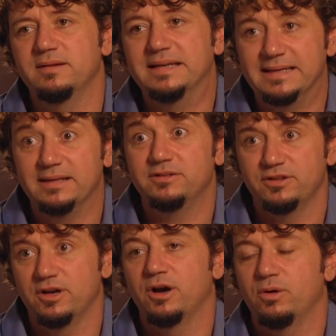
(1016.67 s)
need to
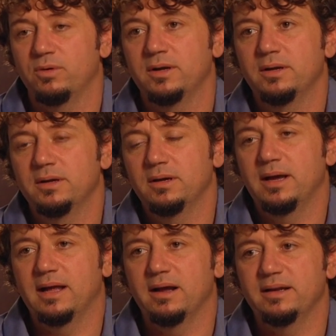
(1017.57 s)
know
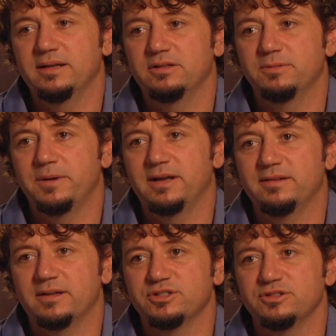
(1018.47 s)
and I need to pay
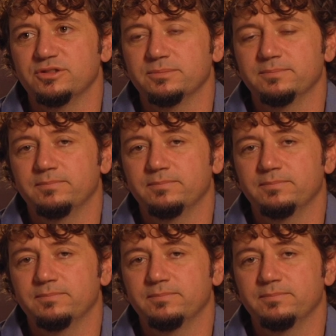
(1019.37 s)
attention to.